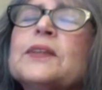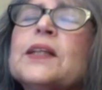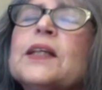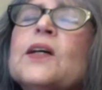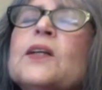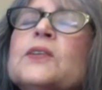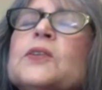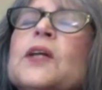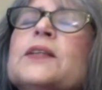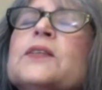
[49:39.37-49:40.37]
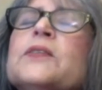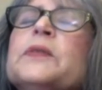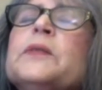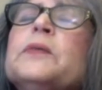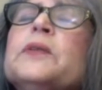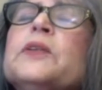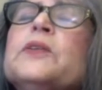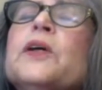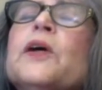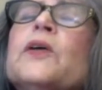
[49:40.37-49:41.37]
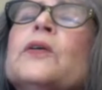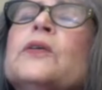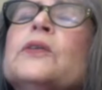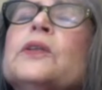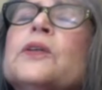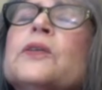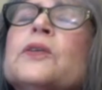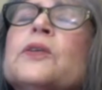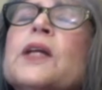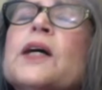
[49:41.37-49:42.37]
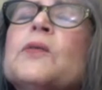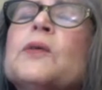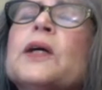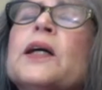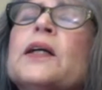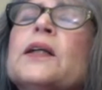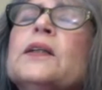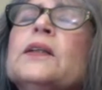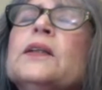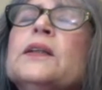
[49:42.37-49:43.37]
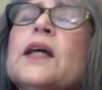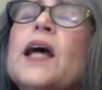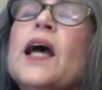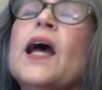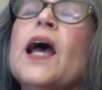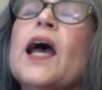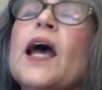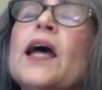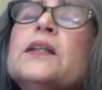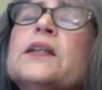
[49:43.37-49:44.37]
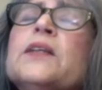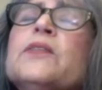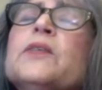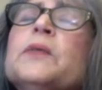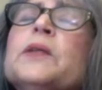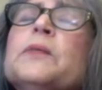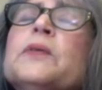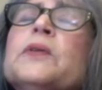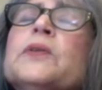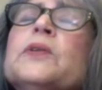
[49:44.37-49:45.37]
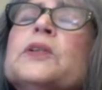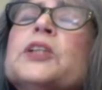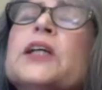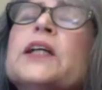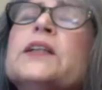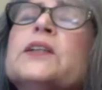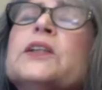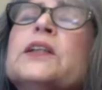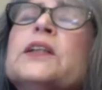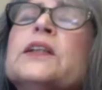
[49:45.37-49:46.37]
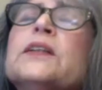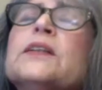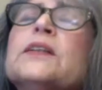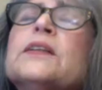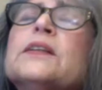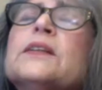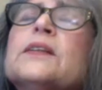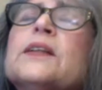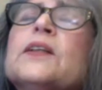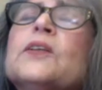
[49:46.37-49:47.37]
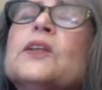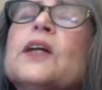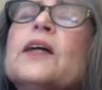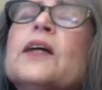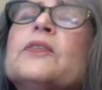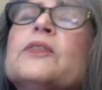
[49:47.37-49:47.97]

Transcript: And also lots of people you know, don't know that well. And even people who are challenging in your life.